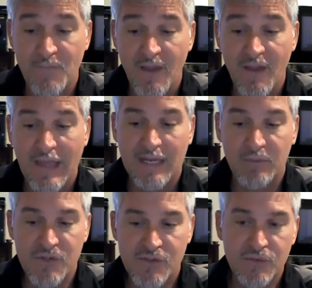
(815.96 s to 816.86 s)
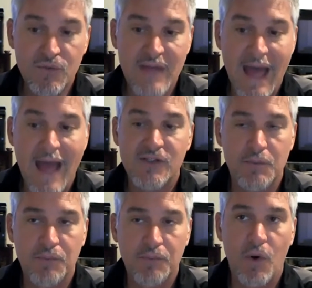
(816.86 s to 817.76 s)
And it was through that
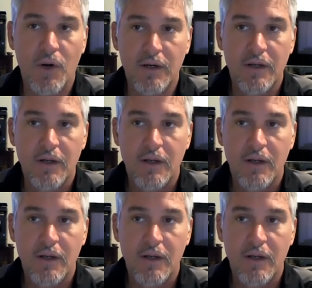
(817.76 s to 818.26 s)
support